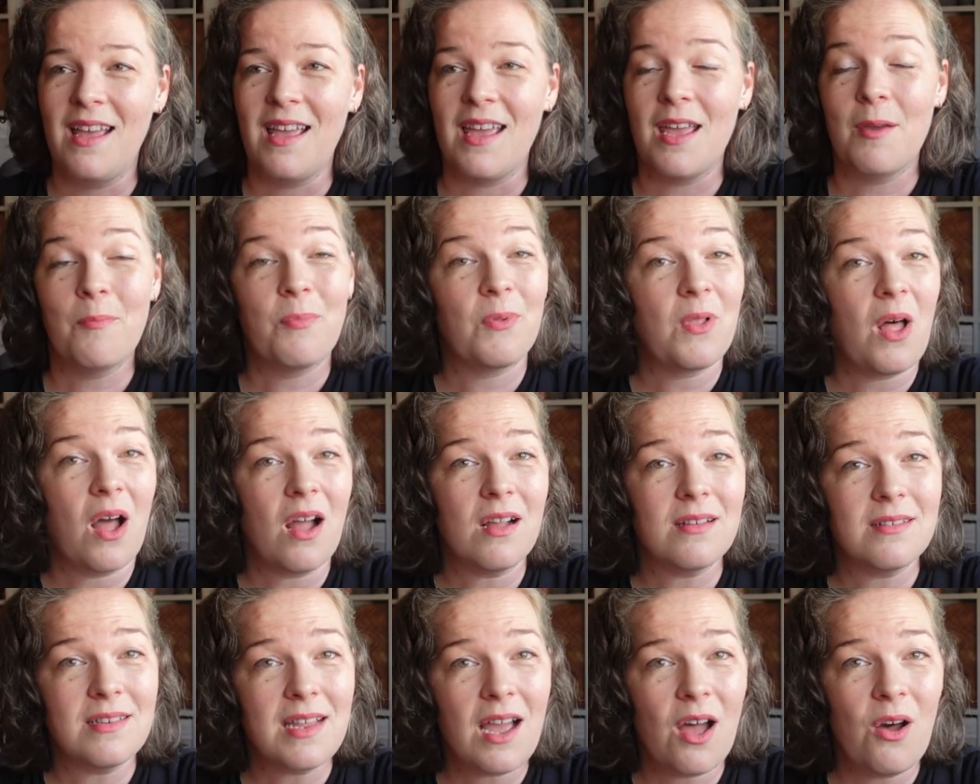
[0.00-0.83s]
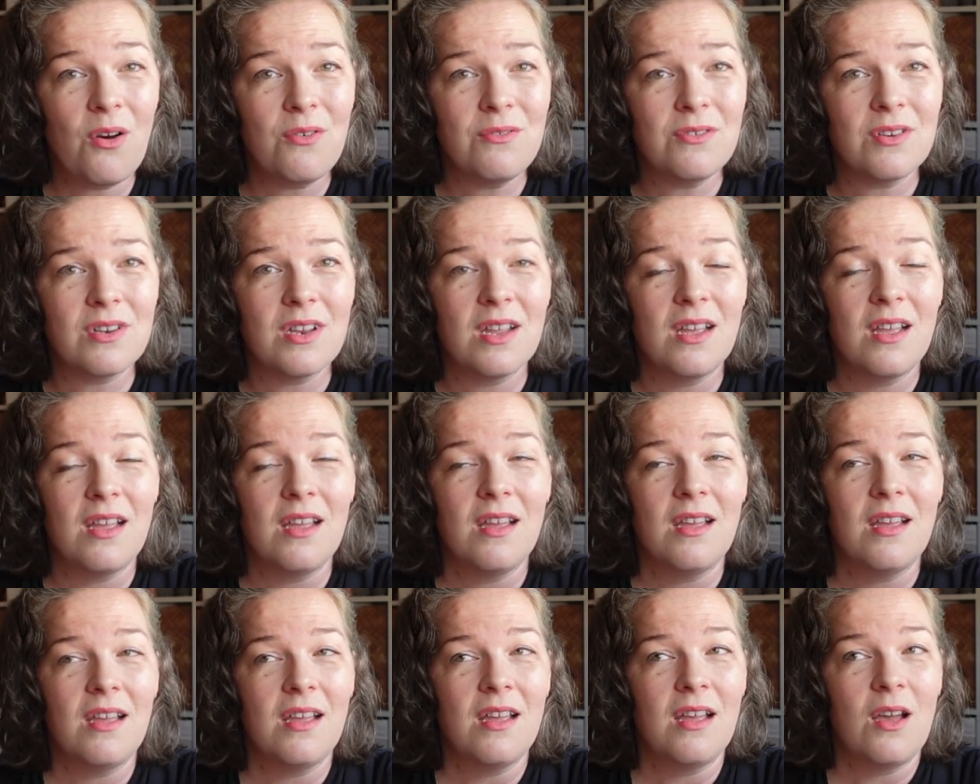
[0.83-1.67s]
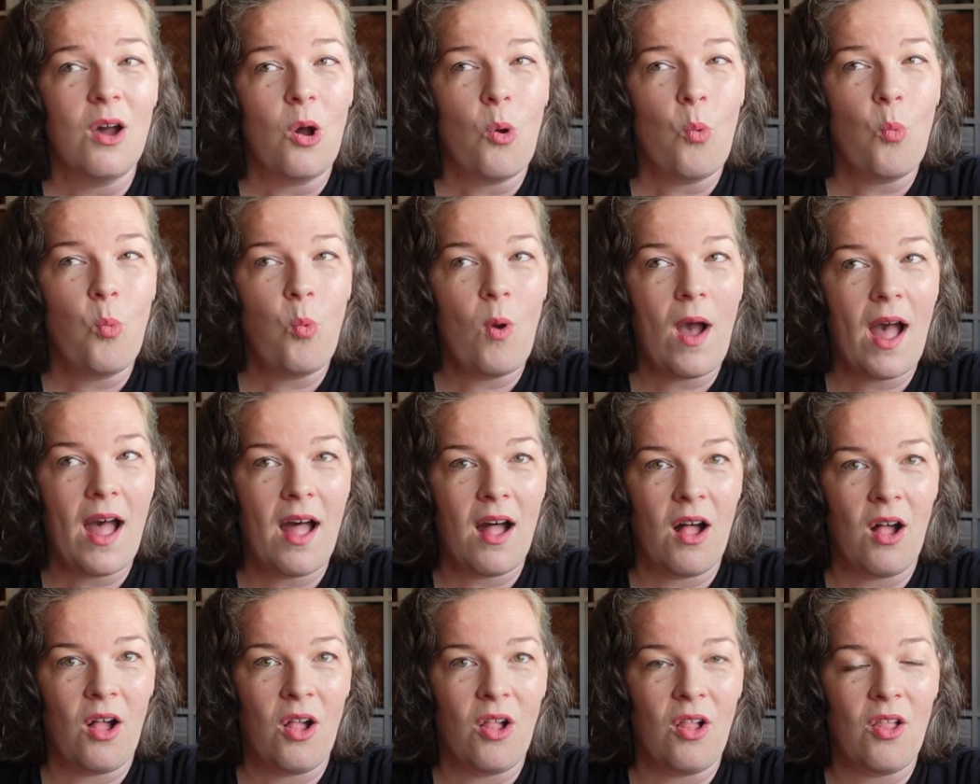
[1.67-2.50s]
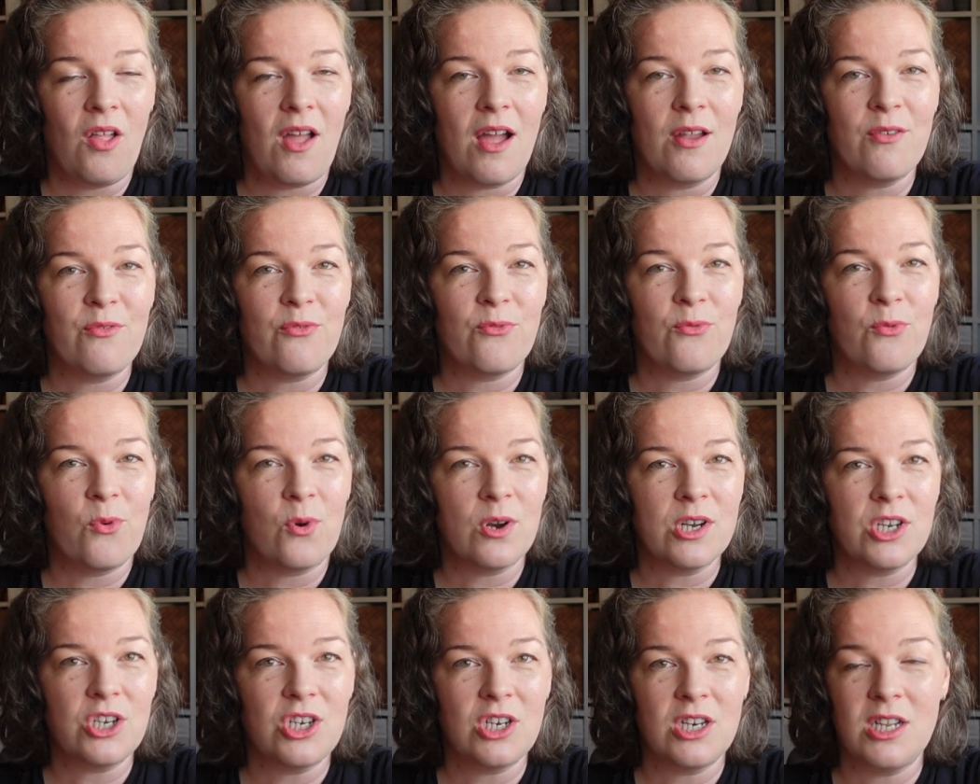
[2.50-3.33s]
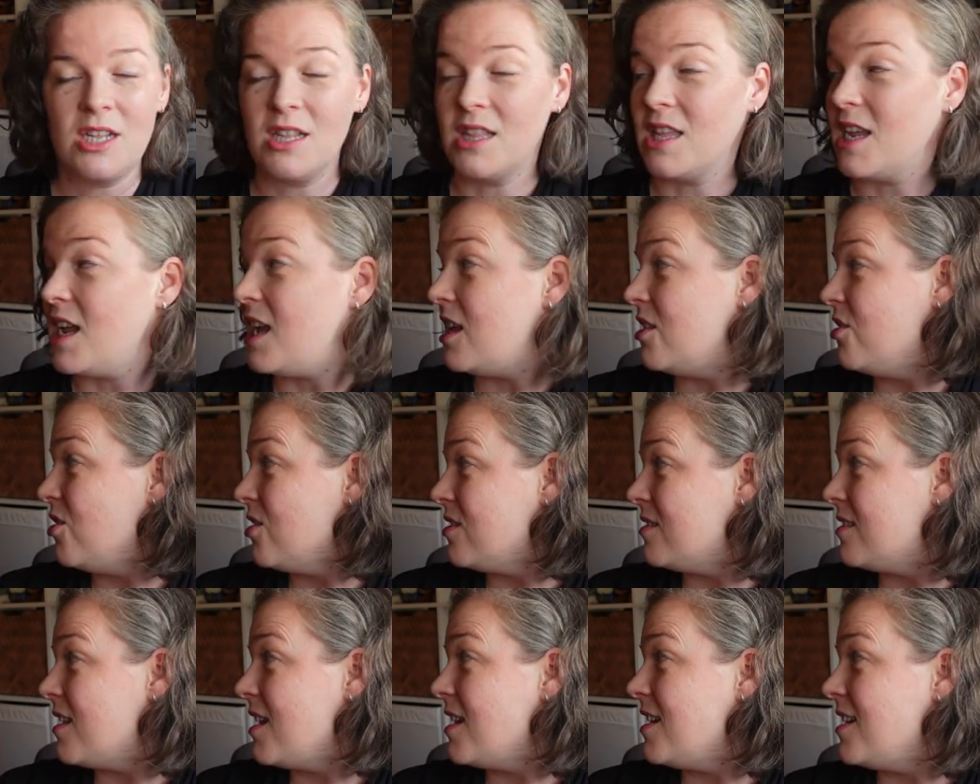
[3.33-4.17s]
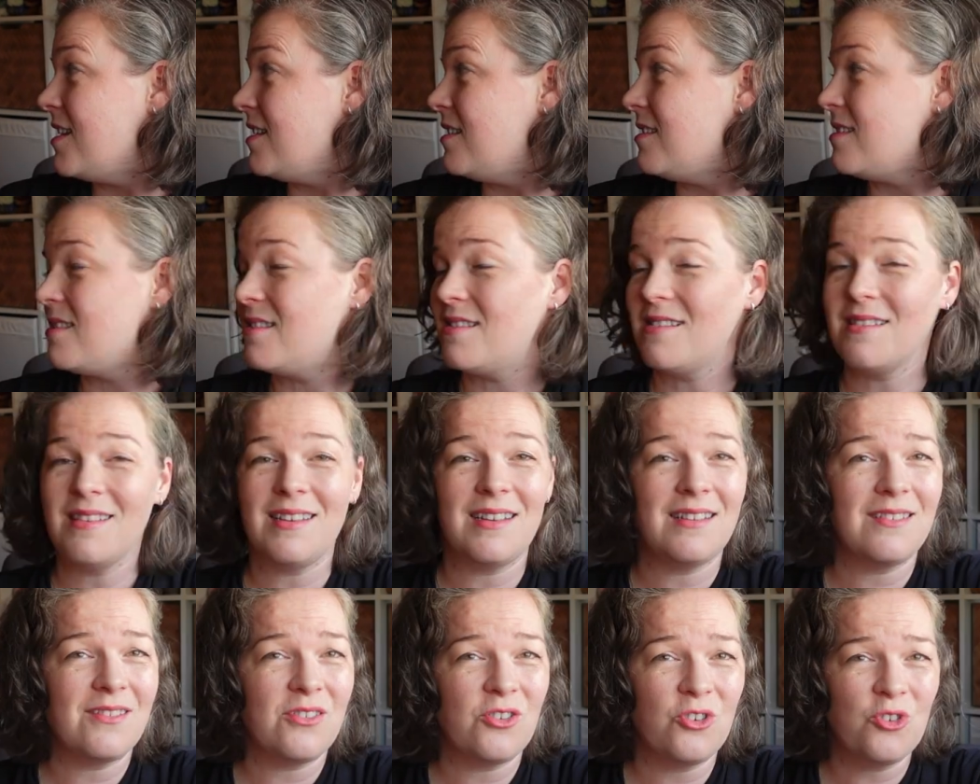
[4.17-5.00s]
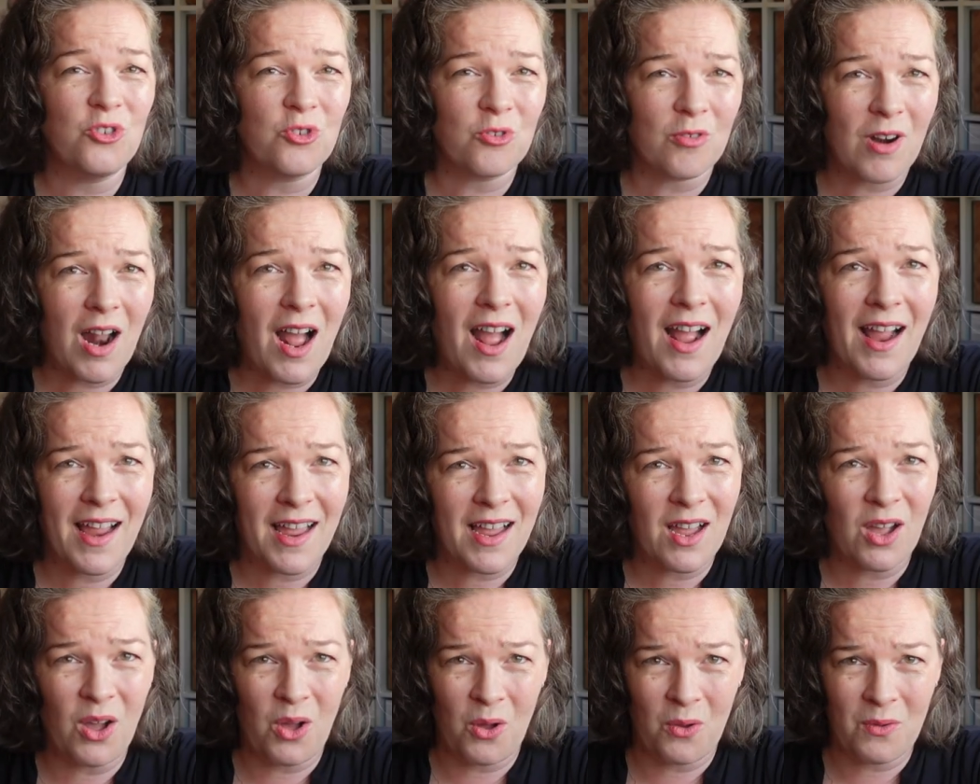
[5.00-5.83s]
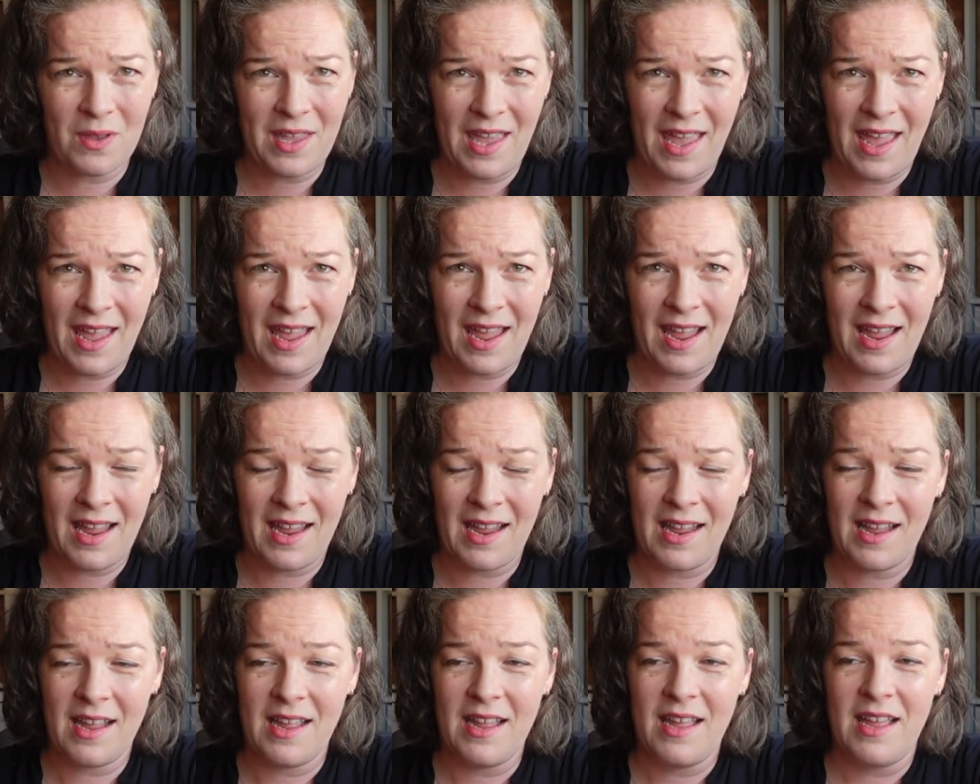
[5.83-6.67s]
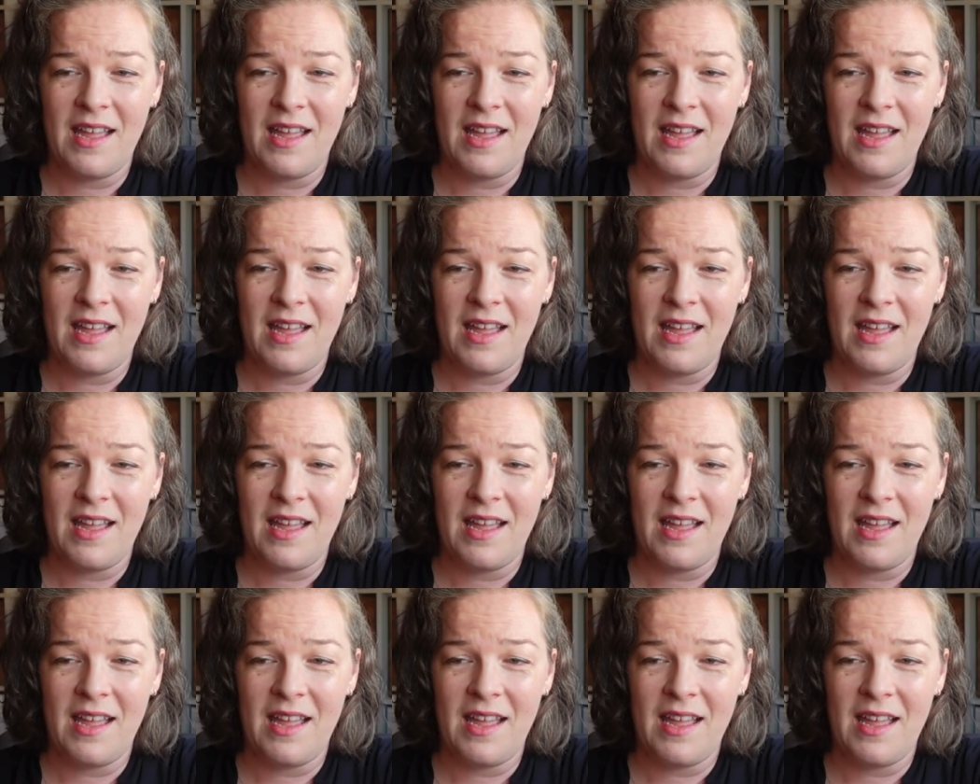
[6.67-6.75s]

It blocked out well. Unfortunately, it looks like it's drying okay.